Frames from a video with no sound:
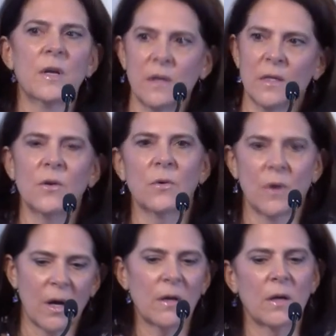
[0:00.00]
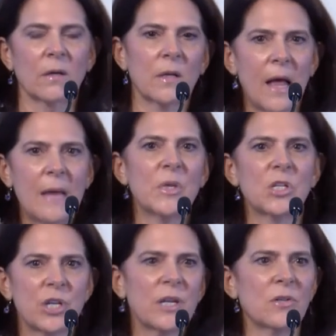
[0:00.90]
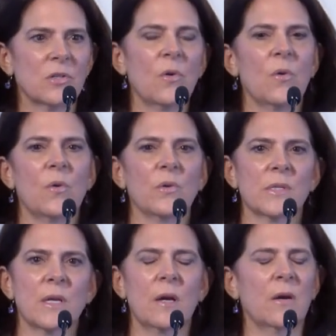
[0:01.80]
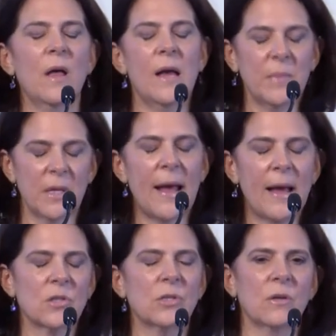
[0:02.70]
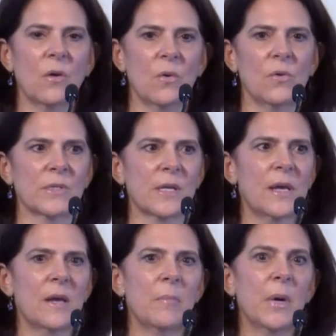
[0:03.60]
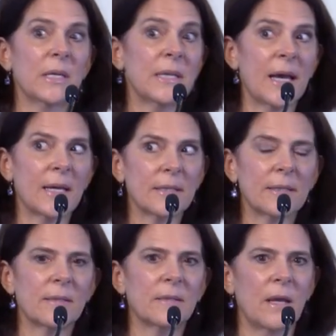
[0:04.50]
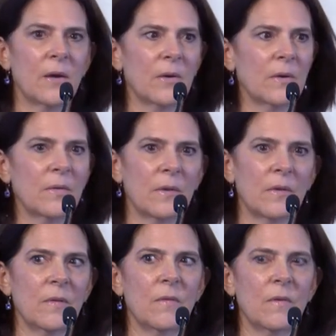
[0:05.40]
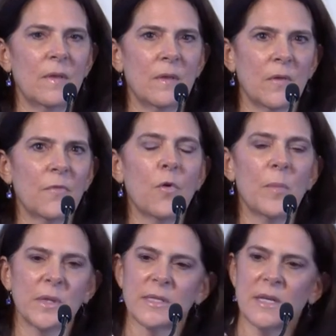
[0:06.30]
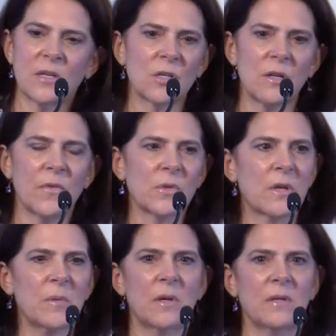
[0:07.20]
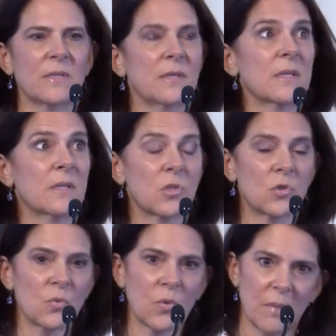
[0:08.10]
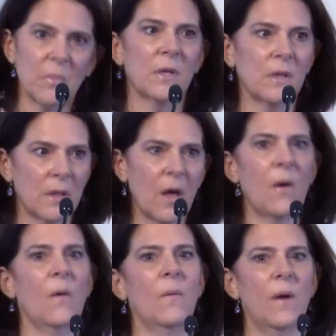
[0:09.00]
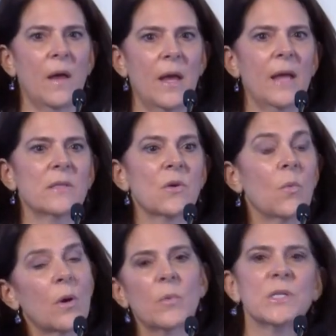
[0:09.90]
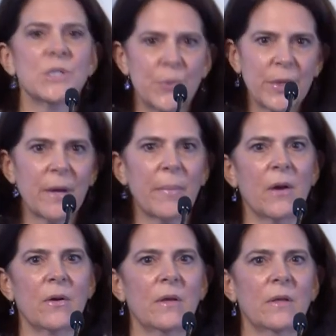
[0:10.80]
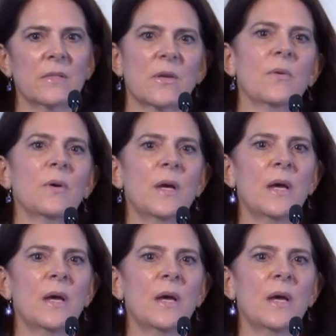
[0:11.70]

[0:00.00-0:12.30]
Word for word: you know, our climate change goals, our climate action goals, but yet they, the, the formalization of those communities is extremely low. And so what are we doing about it? So